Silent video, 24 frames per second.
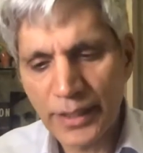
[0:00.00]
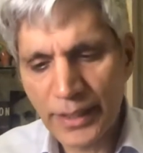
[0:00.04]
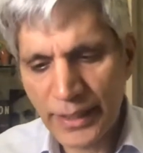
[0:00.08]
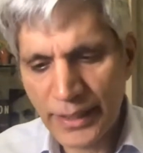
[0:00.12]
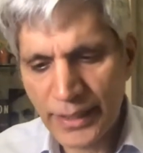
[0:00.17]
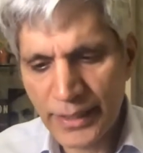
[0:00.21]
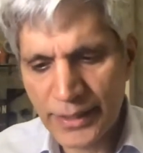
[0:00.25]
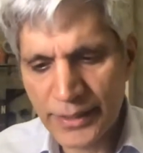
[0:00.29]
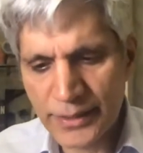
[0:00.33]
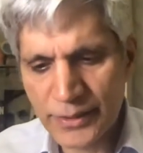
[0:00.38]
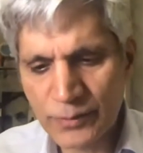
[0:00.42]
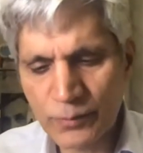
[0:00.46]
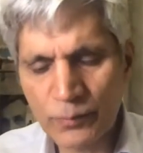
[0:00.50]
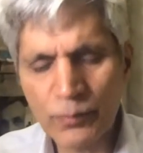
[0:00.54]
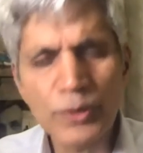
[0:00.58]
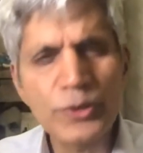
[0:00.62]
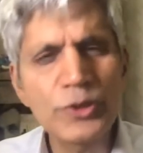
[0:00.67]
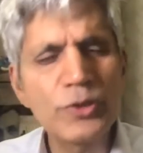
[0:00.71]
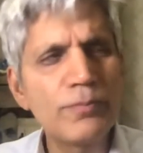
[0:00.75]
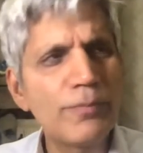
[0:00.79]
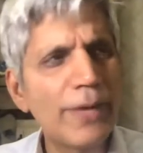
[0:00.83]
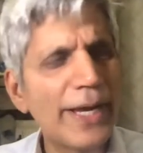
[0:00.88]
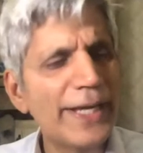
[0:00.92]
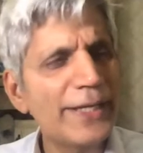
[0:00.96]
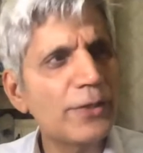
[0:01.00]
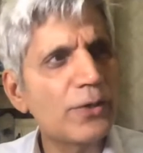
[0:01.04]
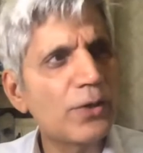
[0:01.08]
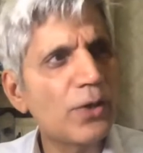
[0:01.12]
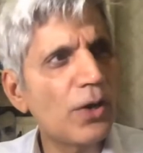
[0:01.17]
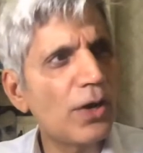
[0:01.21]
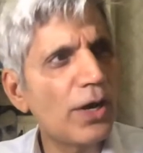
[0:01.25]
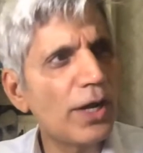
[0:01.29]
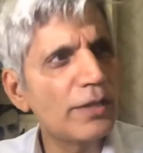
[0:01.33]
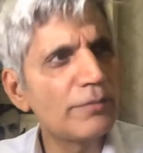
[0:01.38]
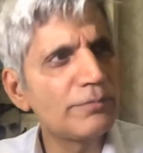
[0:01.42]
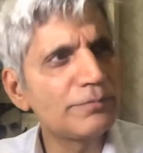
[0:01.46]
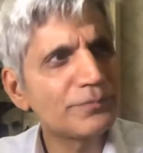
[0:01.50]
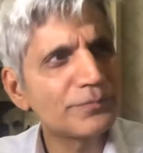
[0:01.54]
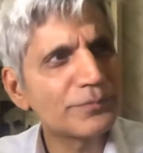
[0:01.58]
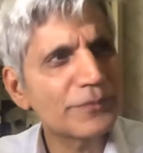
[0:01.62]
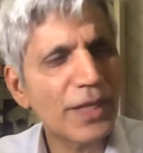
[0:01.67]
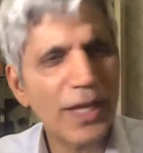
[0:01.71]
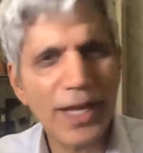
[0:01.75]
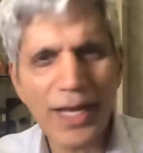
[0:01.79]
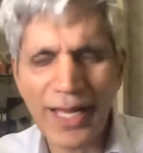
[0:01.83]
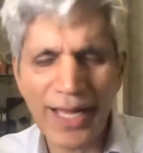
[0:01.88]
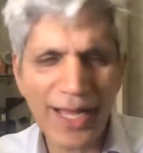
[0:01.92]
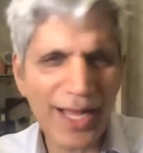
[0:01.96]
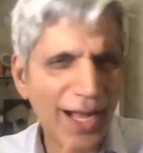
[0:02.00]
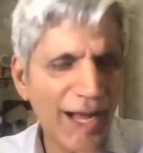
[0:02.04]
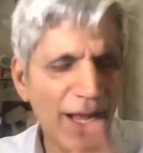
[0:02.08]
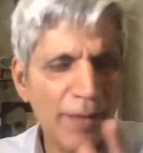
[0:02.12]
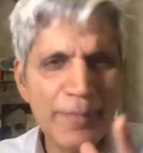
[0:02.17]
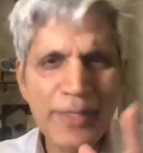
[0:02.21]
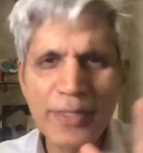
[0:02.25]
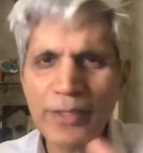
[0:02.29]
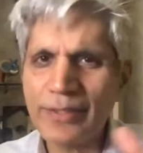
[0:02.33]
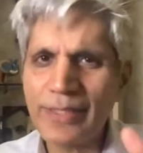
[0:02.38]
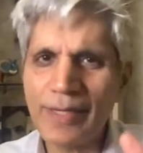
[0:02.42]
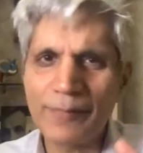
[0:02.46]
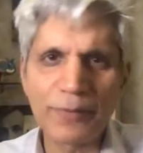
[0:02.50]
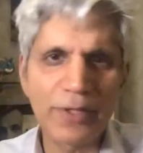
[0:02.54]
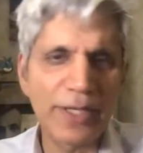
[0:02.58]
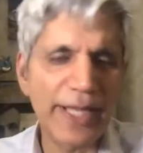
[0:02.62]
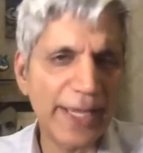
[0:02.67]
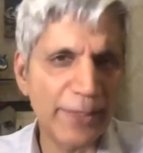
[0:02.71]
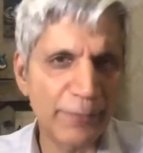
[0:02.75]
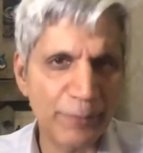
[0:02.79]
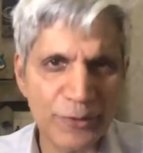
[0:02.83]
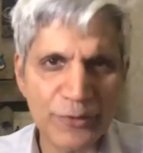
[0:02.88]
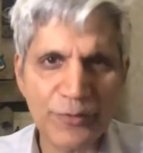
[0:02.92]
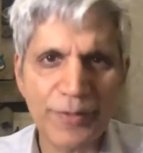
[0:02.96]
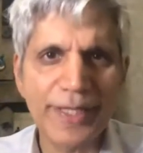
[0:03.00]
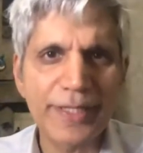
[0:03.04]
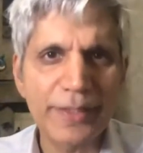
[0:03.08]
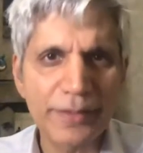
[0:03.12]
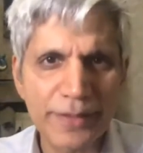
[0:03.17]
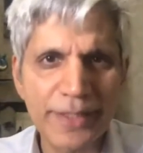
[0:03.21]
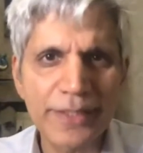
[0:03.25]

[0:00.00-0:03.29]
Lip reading: is what you might call, I may not have the language right?